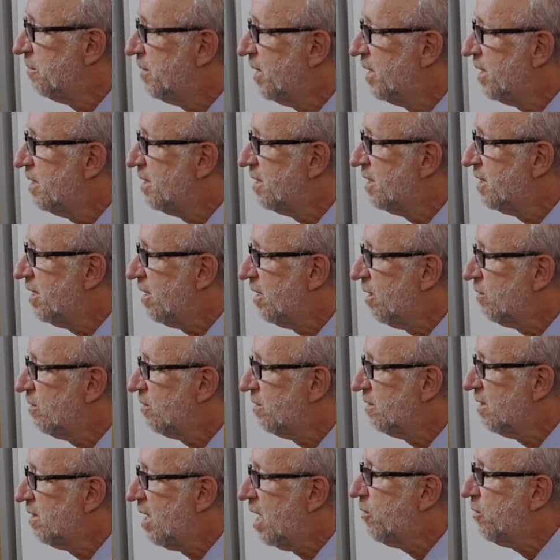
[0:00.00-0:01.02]
but,
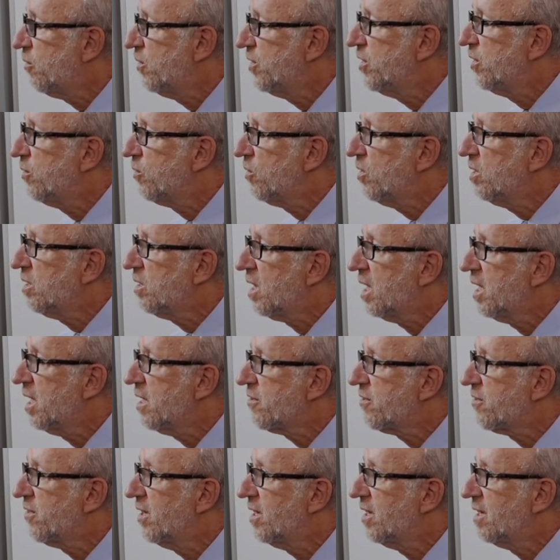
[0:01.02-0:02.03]
not when you
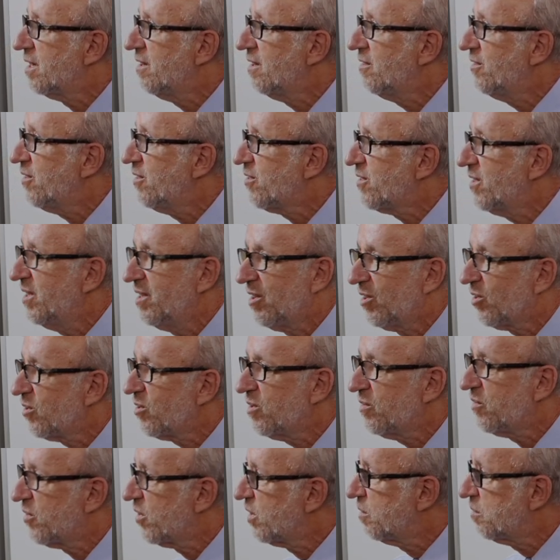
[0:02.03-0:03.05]
realize that you just didn't
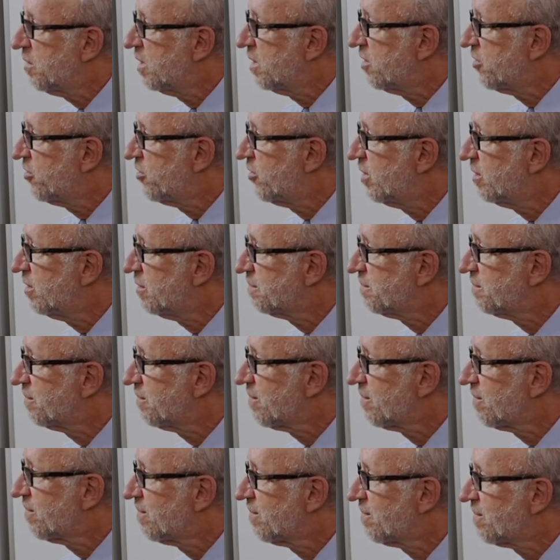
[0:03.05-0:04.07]
learn very much.
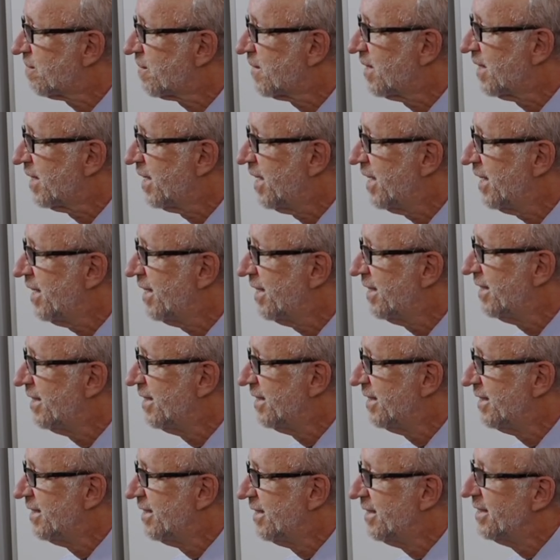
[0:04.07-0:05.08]
Okay?
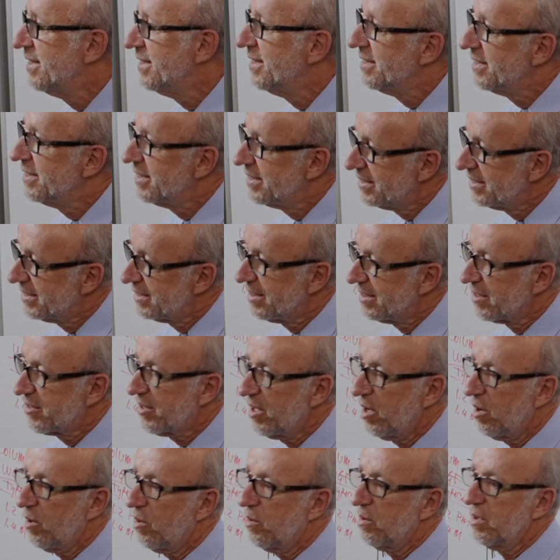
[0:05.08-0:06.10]

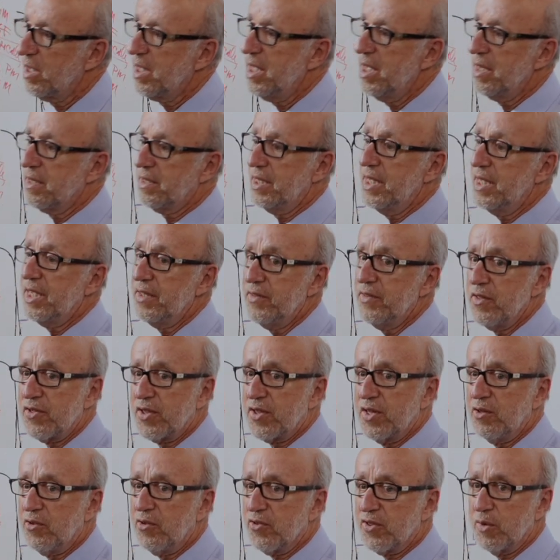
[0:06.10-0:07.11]
So again, taking the
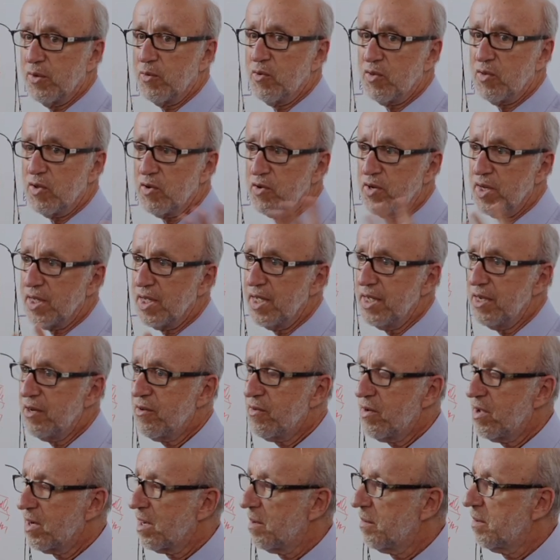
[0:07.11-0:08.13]
skills that we're learning
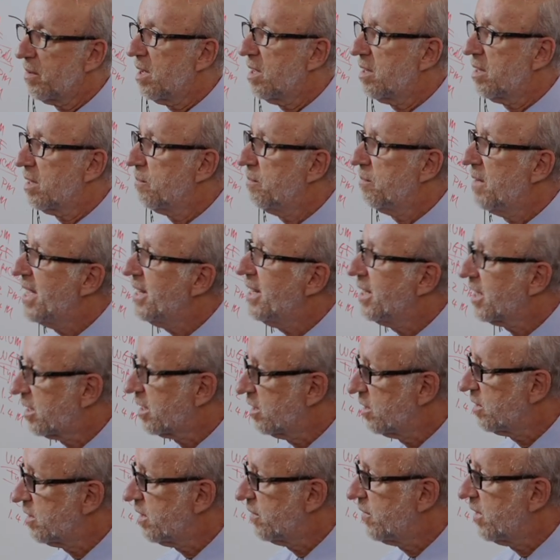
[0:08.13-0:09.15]
here on a
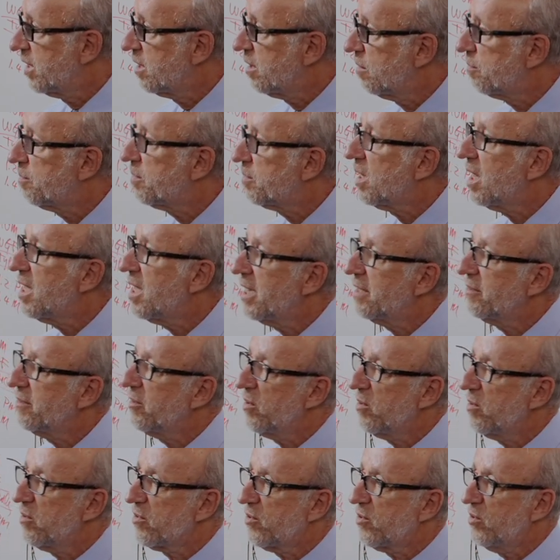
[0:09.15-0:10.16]
mannequin and then applying
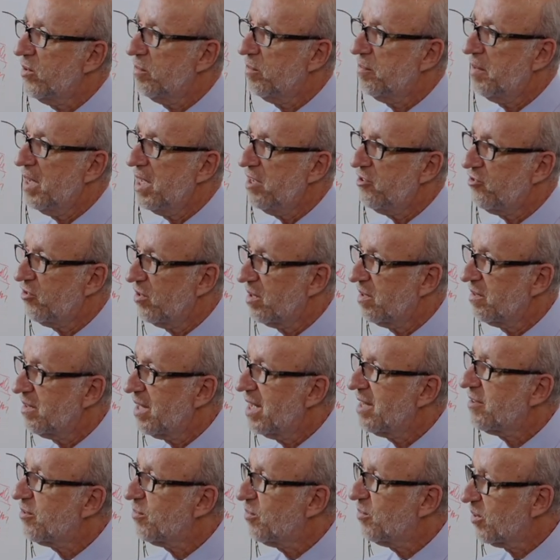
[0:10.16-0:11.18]
those to a patient,
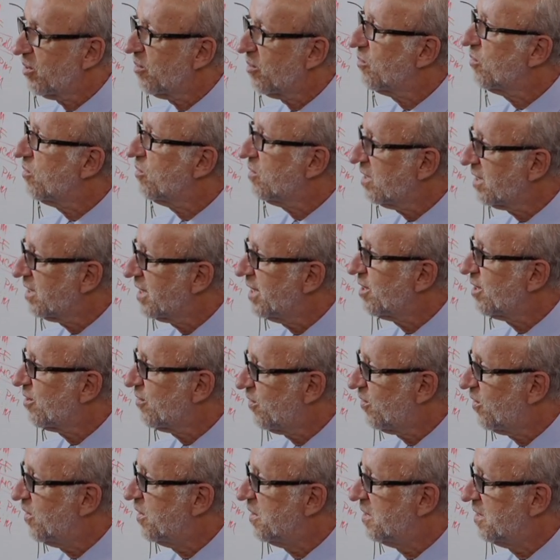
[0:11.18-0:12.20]
that's where it really gets
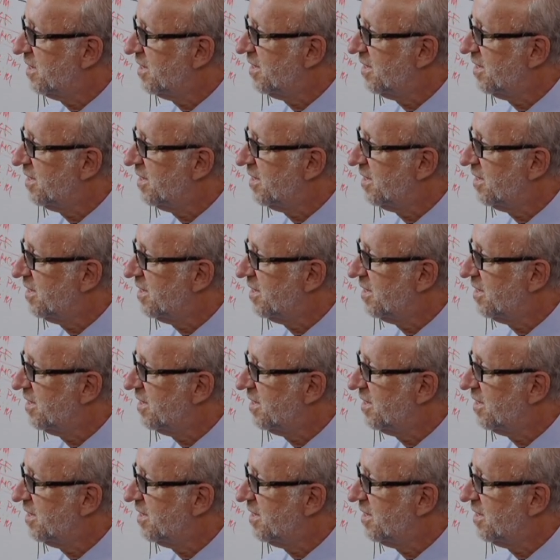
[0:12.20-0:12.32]
fun.